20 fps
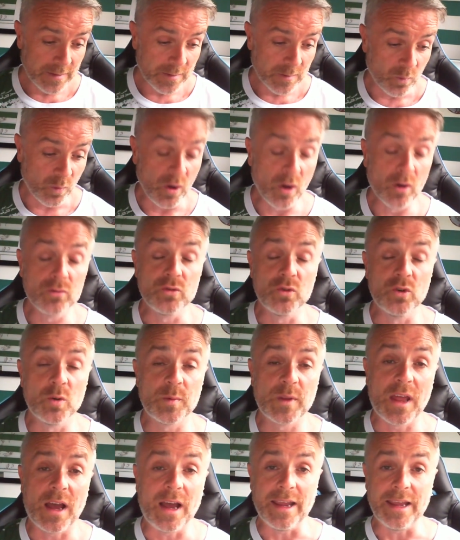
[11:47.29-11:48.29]
we all know
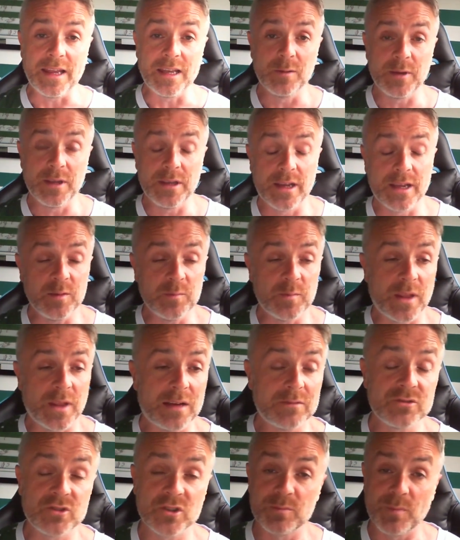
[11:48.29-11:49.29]
about that anyway, right? But
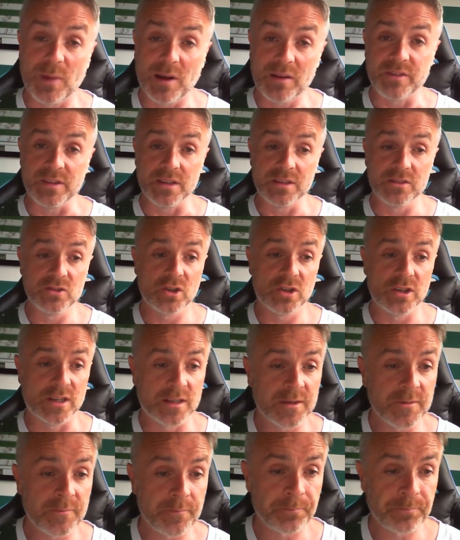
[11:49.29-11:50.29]
that was just my feelings on it.
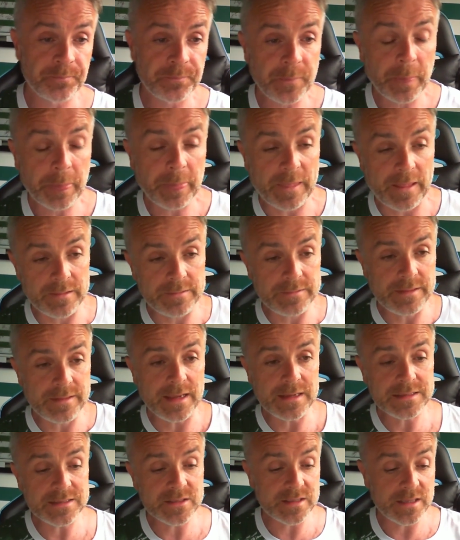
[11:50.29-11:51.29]

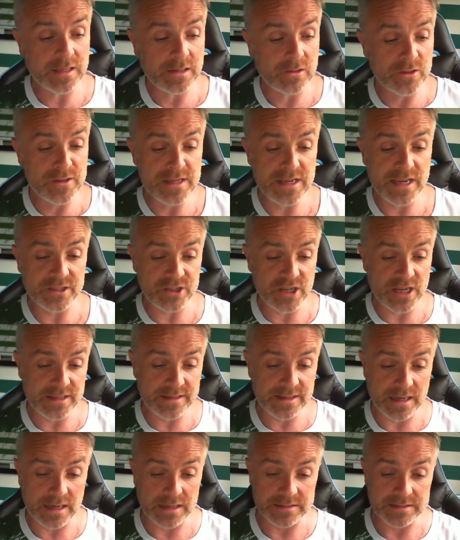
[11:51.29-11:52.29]
Next on the
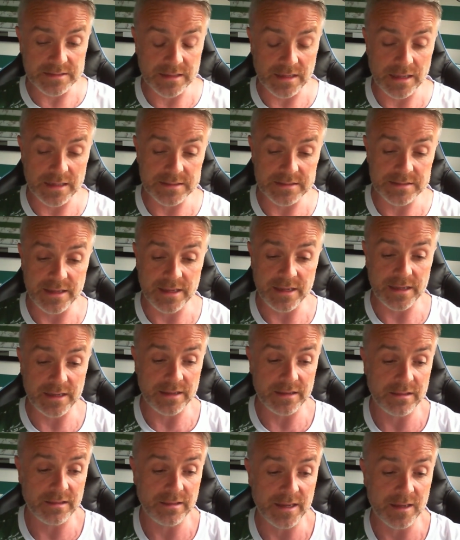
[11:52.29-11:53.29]
agenda is
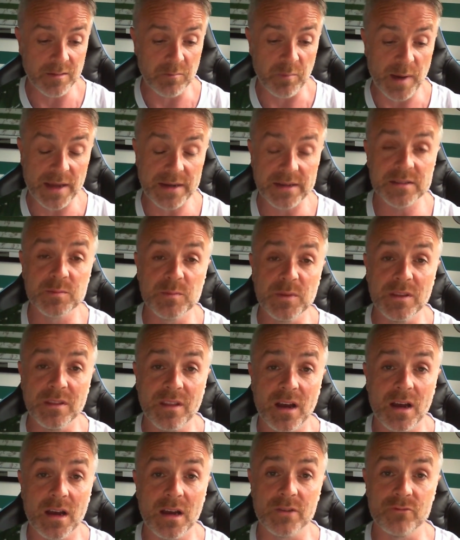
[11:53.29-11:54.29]
the embarrassment
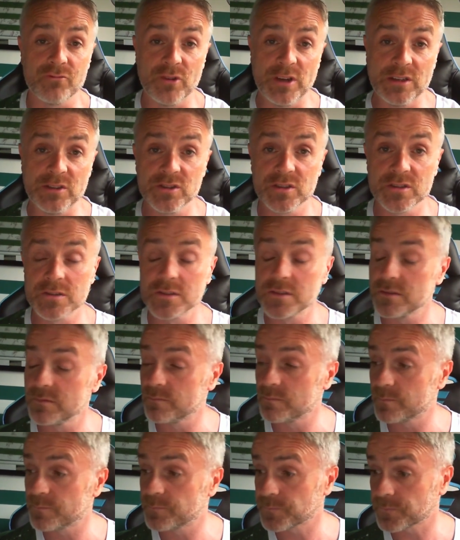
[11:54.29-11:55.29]
that are Rangers.
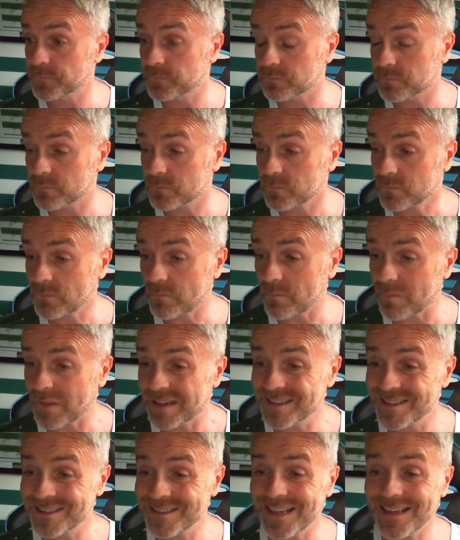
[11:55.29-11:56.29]

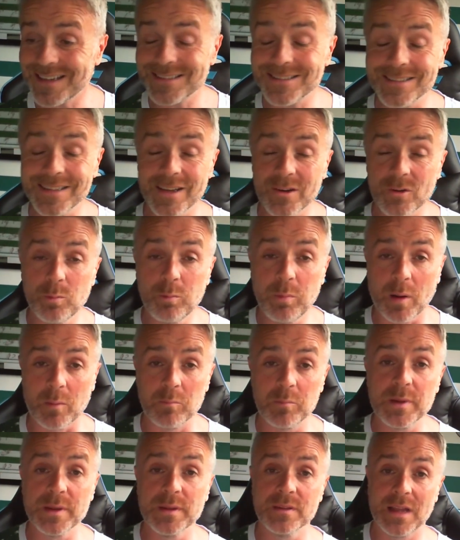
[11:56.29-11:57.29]
6-0
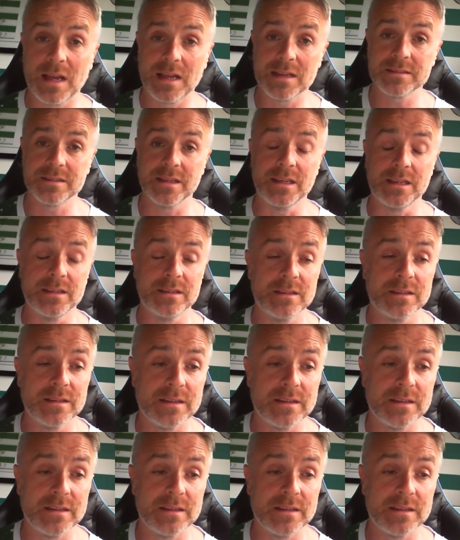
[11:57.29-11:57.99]
pumping last night